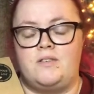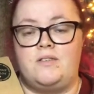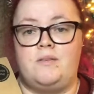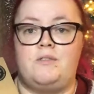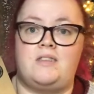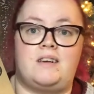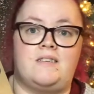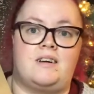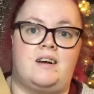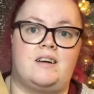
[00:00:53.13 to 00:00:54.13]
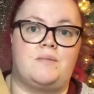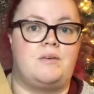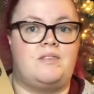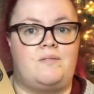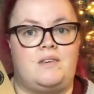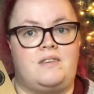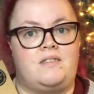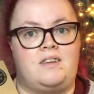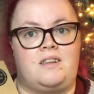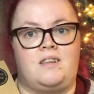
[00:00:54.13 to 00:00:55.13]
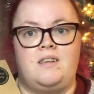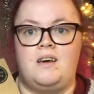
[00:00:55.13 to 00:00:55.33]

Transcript: Some of the things I liked, but some things I didn't.